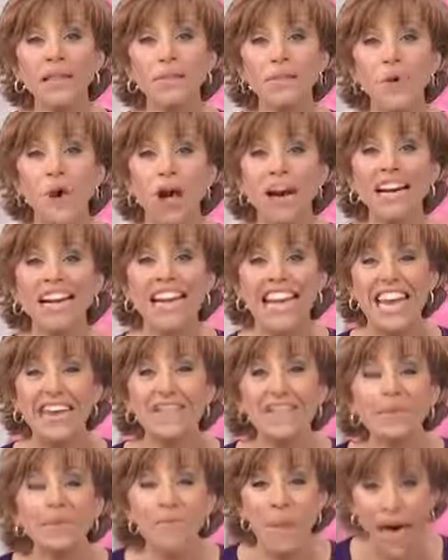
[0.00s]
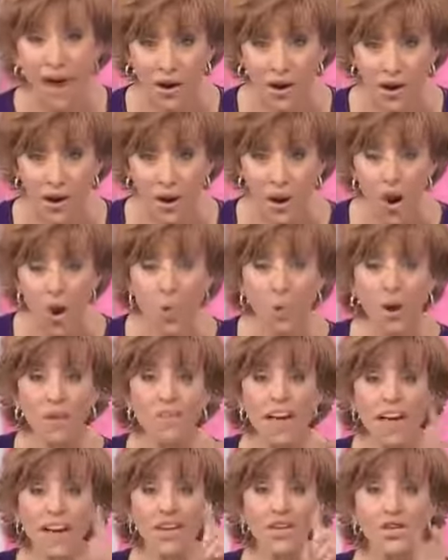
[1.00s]
the product even better. We've
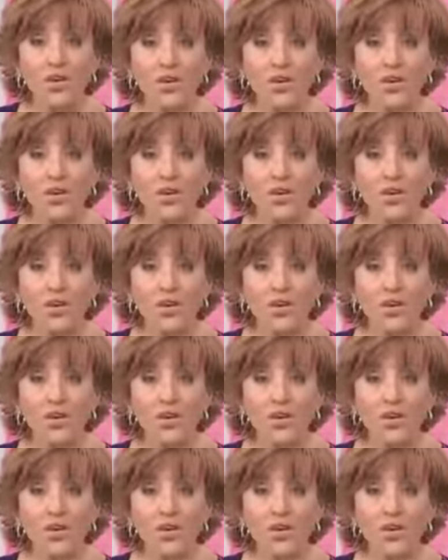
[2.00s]
added